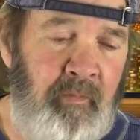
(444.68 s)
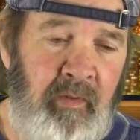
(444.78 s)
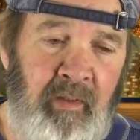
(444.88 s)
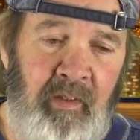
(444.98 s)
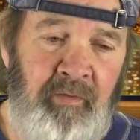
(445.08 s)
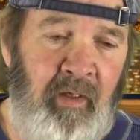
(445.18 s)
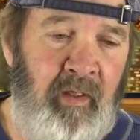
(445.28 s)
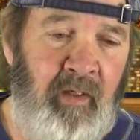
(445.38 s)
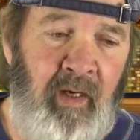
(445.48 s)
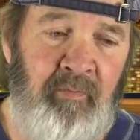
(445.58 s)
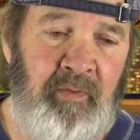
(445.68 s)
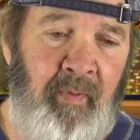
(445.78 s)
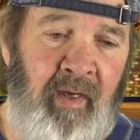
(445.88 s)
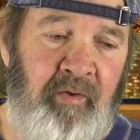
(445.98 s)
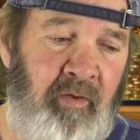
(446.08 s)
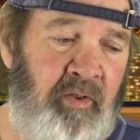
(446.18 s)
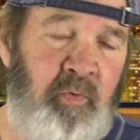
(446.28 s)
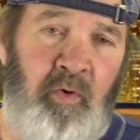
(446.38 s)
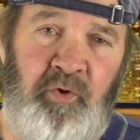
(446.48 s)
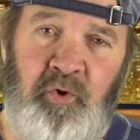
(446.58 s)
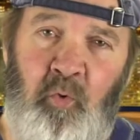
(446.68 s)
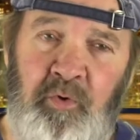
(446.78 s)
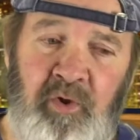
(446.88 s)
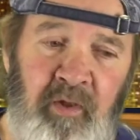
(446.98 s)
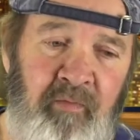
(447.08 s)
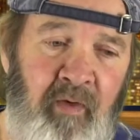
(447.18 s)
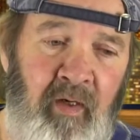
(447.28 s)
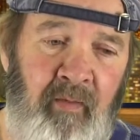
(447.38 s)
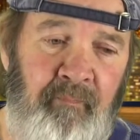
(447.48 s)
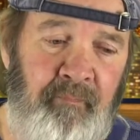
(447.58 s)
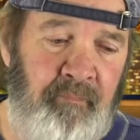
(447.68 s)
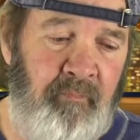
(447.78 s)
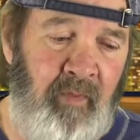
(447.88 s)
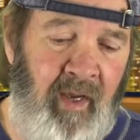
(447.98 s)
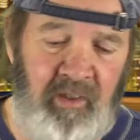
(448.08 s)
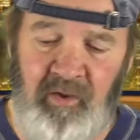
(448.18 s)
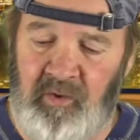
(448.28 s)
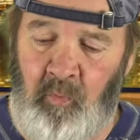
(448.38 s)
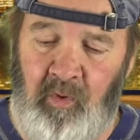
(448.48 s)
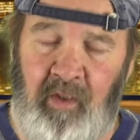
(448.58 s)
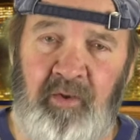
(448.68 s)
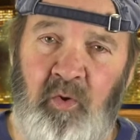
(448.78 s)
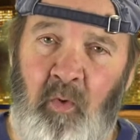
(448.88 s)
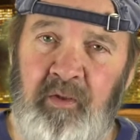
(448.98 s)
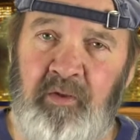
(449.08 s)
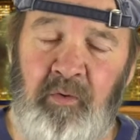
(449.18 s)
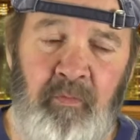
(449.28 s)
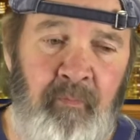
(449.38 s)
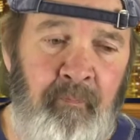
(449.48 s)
And I was back there, and I was wearing a short sleeve. Actually, I was wearing like a sweatsuit.